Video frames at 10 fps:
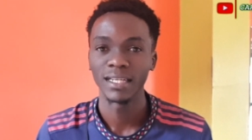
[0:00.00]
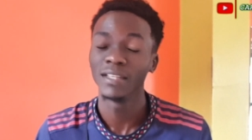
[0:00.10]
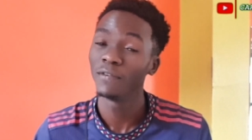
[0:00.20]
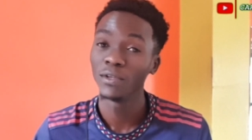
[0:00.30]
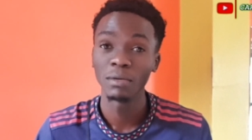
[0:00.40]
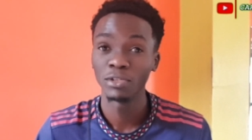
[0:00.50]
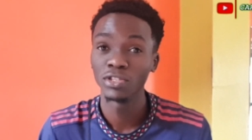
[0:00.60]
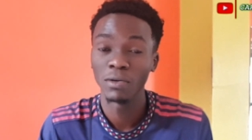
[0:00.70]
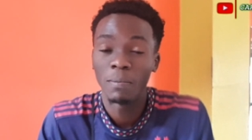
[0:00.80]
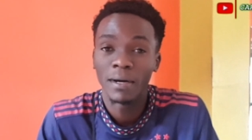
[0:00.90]
And if you don't
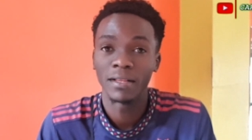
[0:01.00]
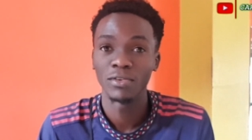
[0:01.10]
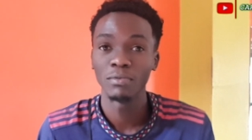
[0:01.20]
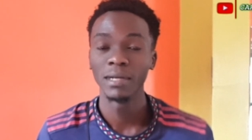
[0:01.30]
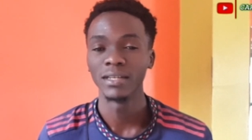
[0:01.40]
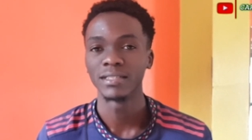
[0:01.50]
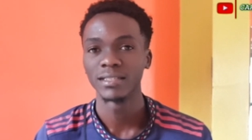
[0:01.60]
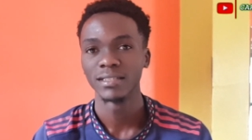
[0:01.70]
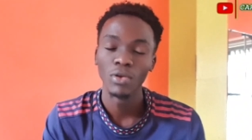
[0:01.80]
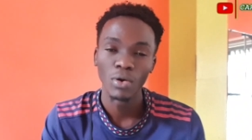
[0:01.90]
choose your path, you'll be lost.
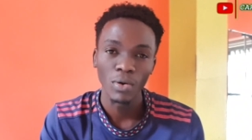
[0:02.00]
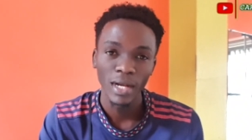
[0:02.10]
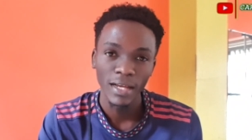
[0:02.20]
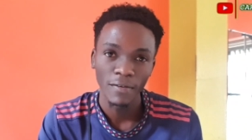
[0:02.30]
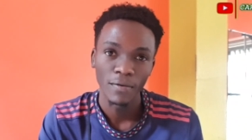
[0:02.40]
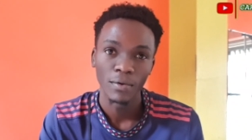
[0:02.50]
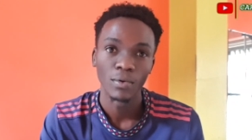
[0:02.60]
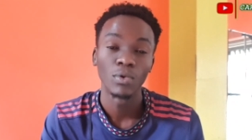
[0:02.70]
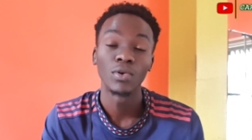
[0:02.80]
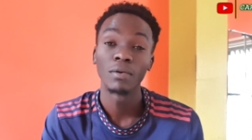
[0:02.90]
Your life
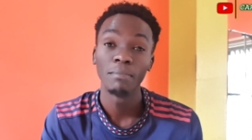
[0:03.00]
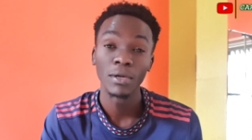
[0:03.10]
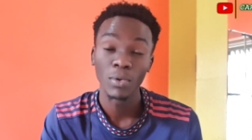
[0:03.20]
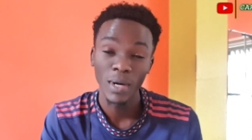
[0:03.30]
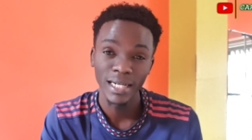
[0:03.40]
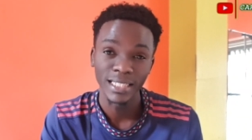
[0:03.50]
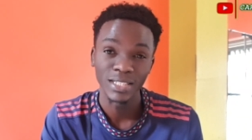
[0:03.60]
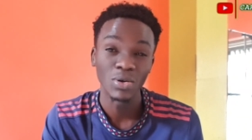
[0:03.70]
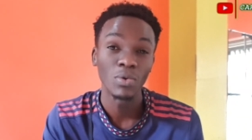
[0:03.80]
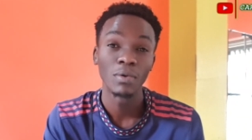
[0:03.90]
will not be rewarded
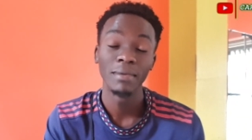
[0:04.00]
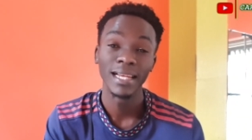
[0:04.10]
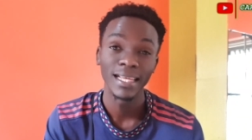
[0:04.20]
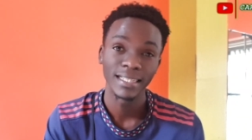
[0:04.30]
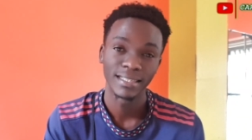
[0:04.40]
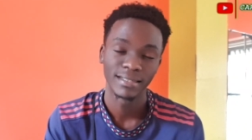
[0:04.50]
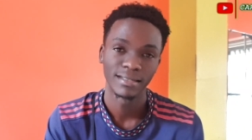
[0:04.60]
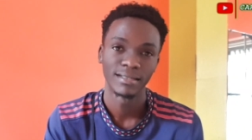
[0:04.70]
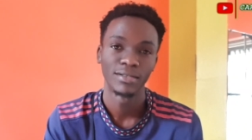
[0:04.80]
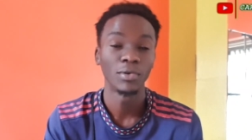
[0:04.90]
or will be
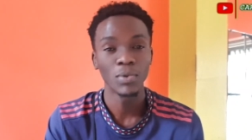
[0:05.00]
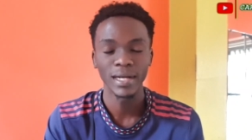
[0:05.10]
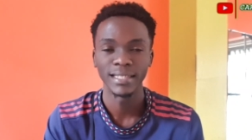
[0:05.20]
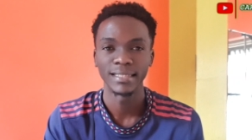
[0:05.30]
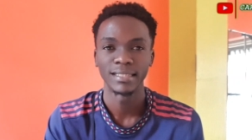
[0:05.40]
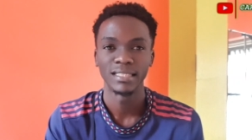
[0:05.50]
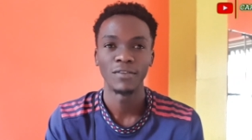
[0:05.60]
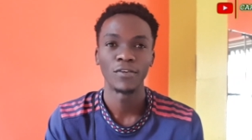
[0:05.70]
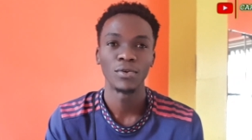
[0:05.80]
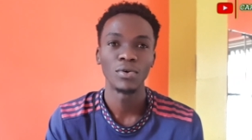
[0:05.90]
less rewarding
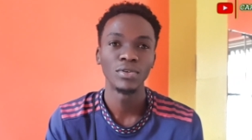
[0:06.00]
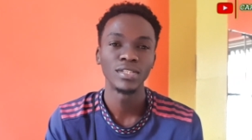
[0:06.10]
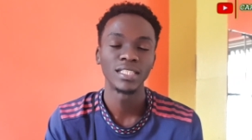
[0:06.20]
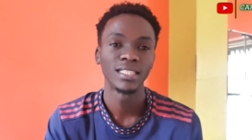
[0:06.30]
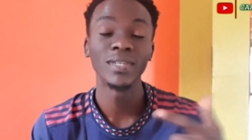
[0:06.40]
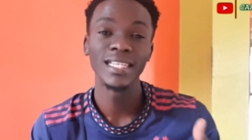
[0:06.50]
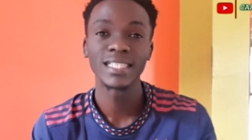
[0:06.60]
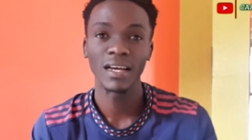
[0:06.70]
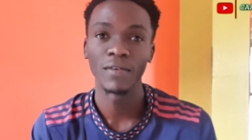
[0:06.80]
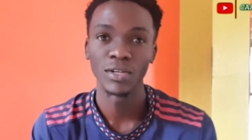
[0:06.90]
if you don't
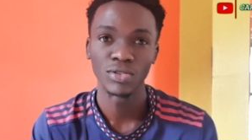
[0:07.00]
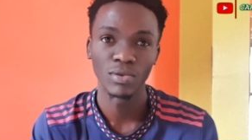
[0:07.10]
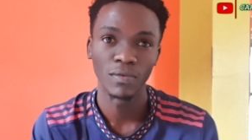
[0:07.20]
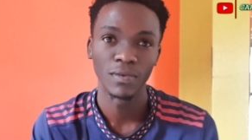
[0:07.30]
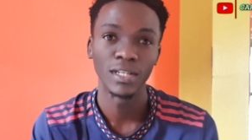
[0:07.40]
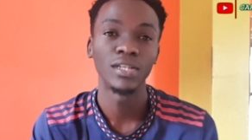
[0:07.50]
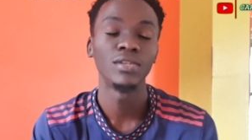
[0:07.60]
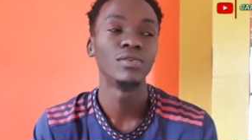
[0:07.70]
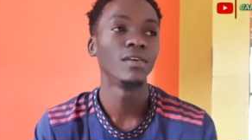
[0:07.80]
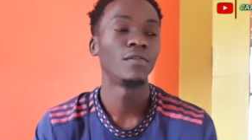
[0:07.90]
rediscover yourself, if
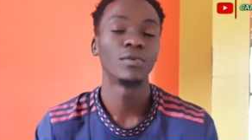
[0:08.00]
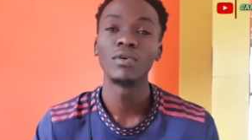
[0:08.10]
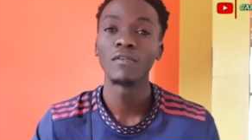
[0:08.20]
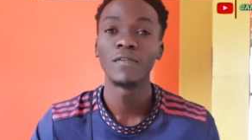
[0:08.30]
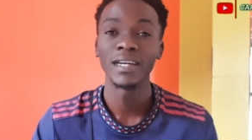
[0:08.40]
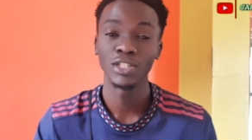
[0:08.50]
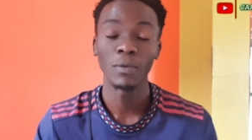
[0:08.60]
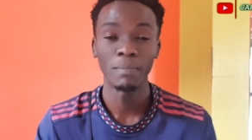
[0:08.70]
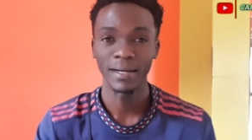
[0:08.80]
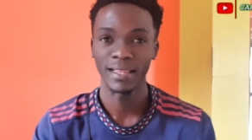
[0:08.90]
you don't find
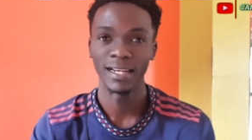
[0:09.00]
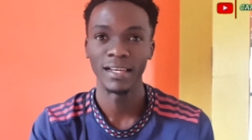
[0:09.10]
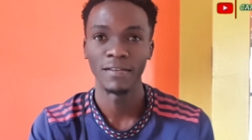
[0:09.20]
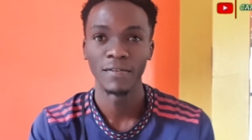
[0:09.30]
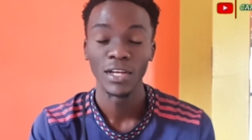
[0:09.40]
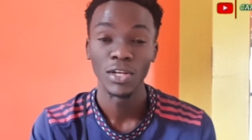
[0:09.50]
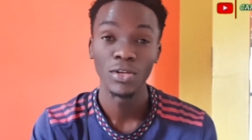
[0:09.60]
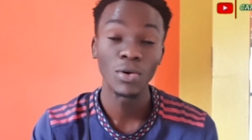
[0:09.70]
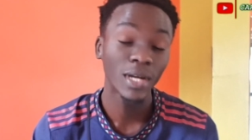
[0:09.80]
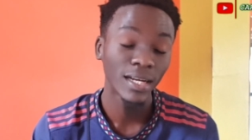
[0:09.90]
your path in life,
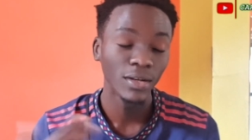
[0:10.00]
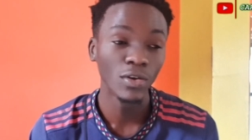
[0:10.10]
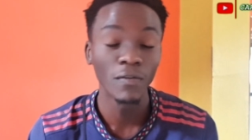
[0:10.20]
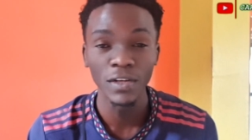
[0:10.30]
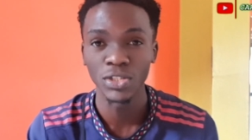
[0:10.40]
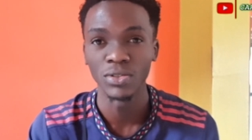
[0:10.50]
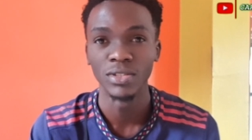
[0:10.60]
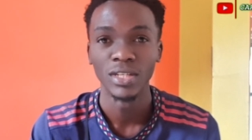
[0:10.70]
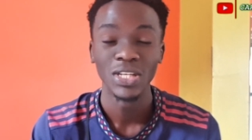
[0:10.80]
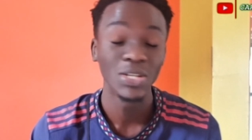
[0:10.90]
your, your vision,
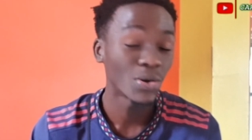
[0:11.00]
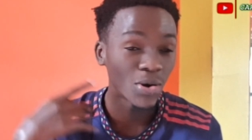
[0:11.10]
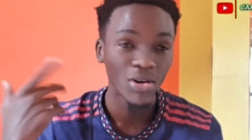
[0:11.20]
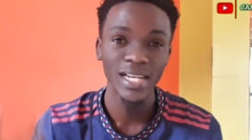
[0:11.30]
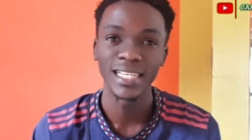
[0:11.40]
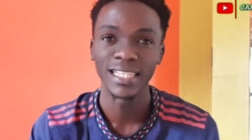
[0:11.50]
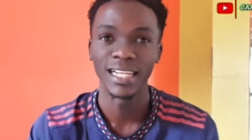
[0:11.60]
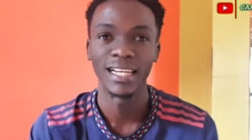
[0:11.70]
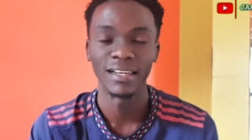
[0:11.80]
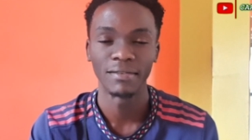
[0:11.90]
your calling
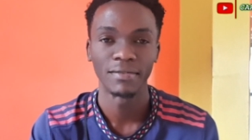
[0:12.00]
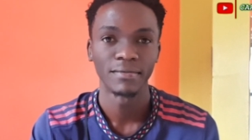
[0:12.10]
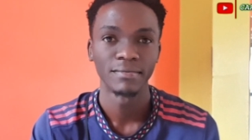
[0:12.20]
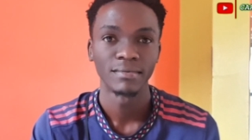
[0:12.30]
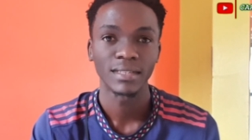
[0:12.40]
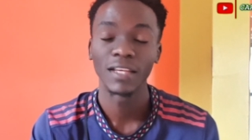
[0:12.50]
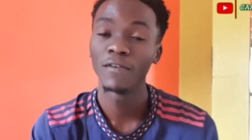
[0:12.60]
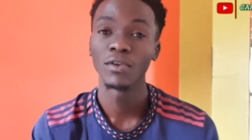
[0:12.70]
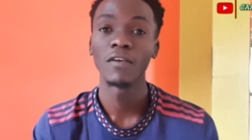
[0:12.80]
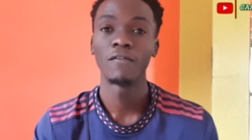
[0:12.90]
in life.
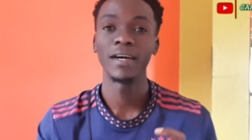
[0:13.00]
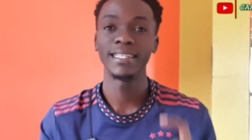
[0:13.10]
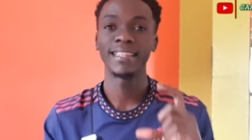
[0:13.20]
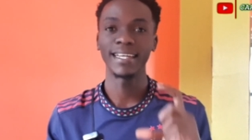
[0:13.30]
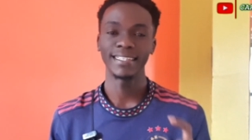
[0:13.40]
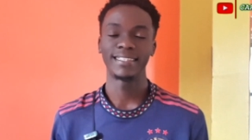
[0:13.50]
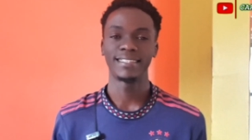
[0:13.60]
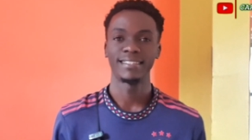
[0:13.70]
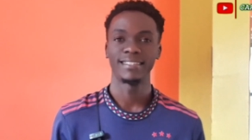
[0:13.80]
If you don't find that,